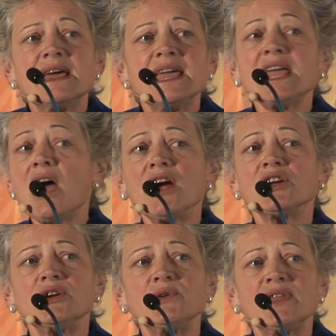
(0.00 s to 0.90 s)
He
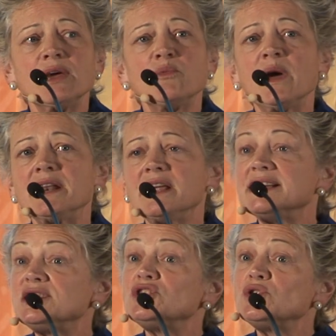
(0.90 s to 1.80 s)
argued that when
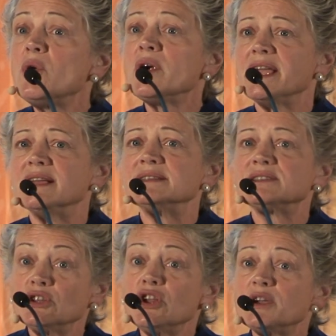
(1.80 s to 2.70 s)

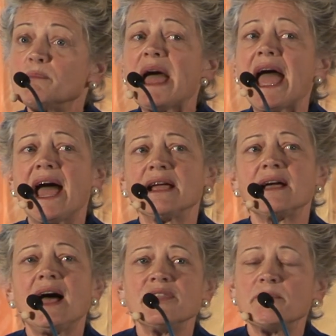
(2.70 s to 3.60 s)
historians look back
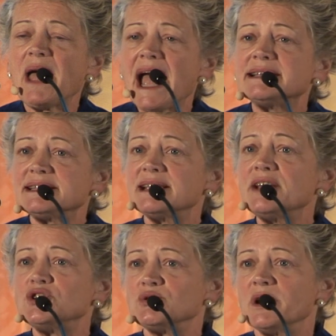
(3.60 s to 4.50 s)
on the past
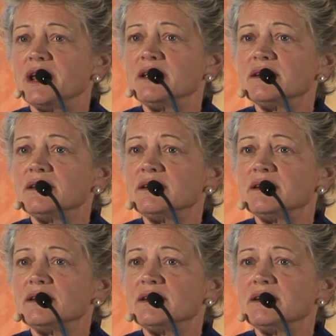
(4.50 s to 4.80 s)
century,